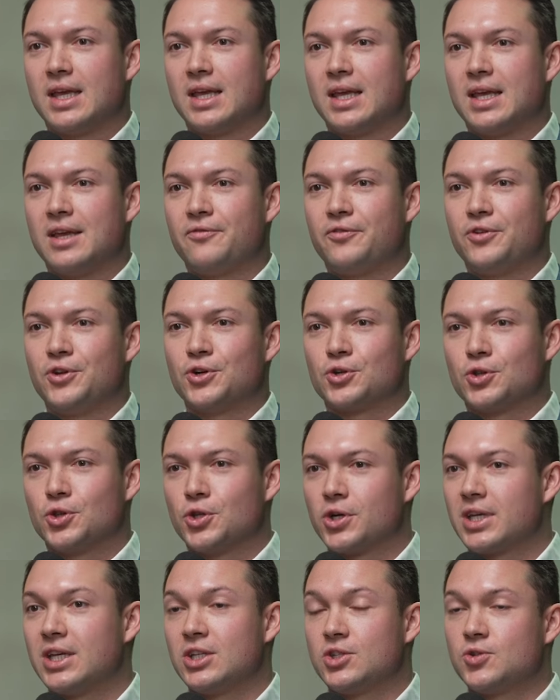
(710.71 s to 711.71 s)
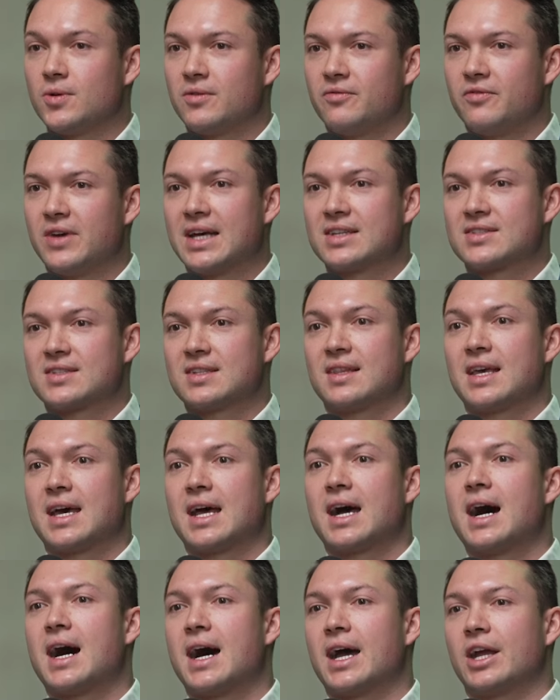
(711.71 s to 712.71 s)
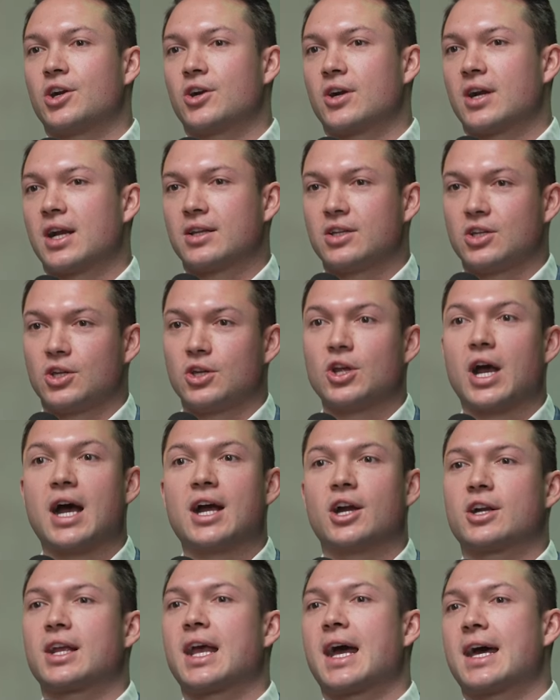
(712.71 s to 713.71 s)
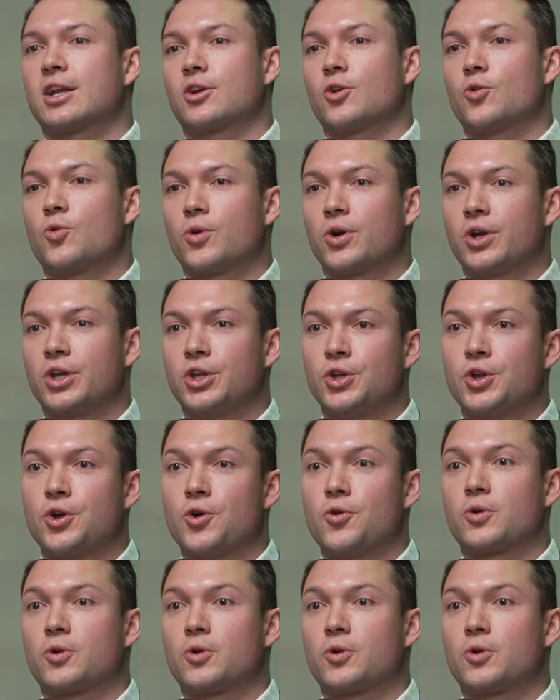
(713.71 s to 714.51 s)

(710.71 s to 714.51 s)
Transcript: if you're looking to invest in that higher category,